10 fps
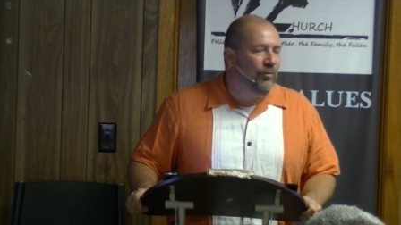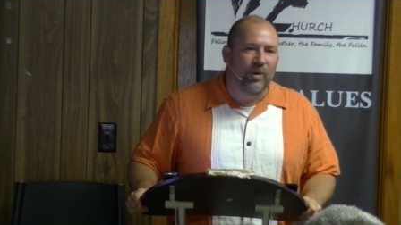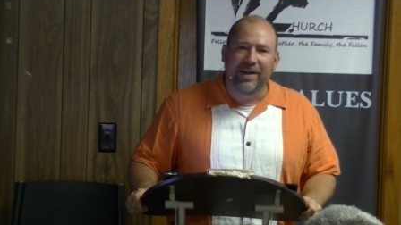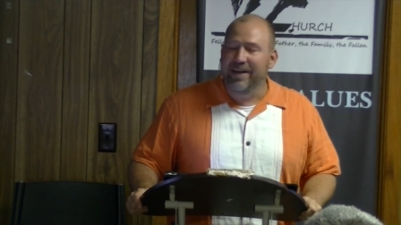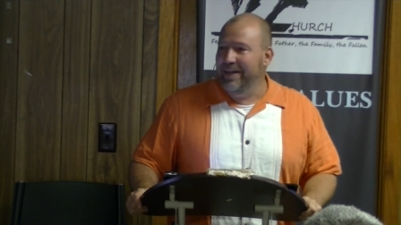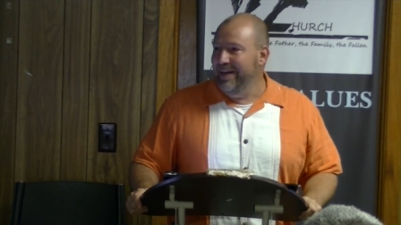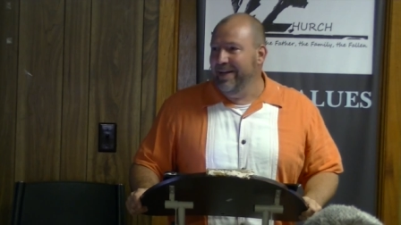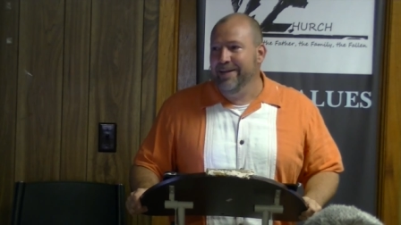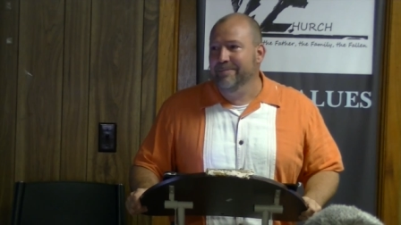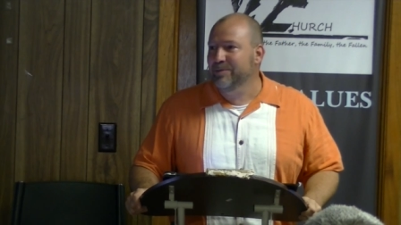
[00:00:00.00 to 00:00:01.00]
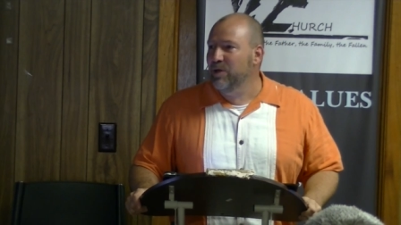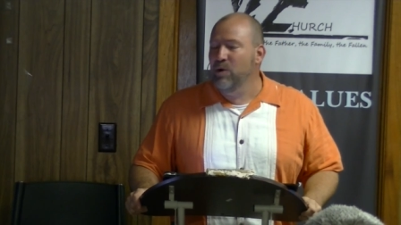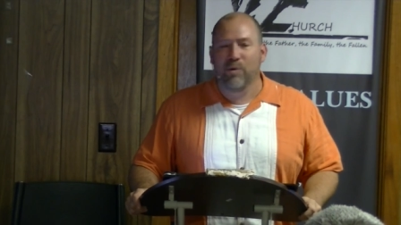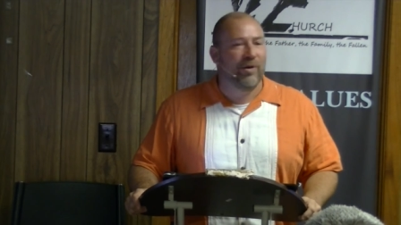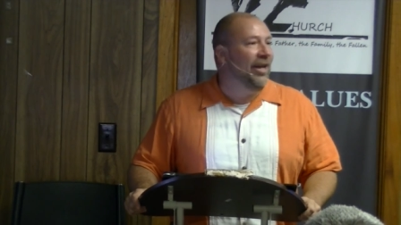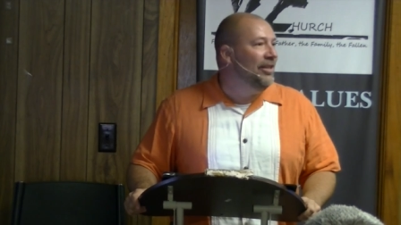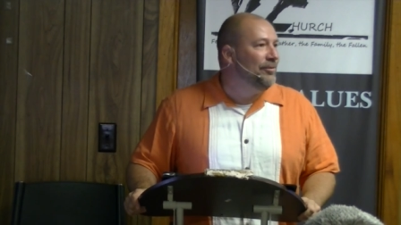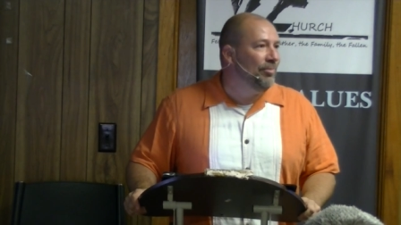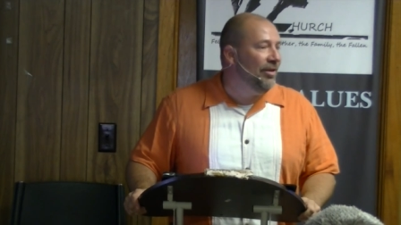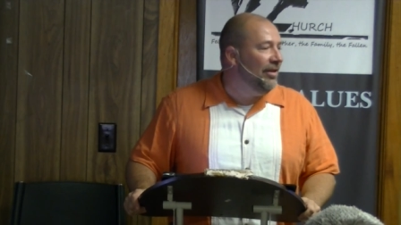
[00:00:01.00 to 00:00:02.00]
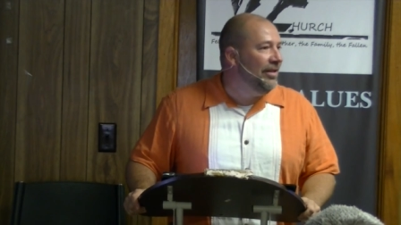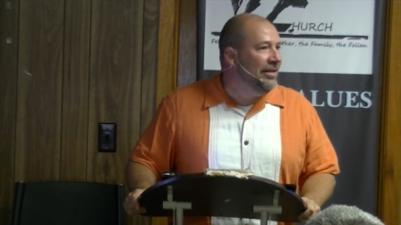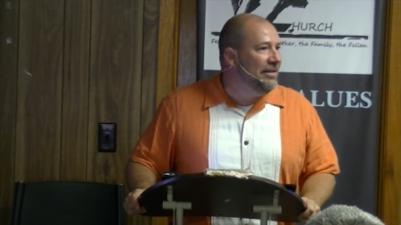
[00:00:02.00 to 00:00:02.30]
We need him so desperately.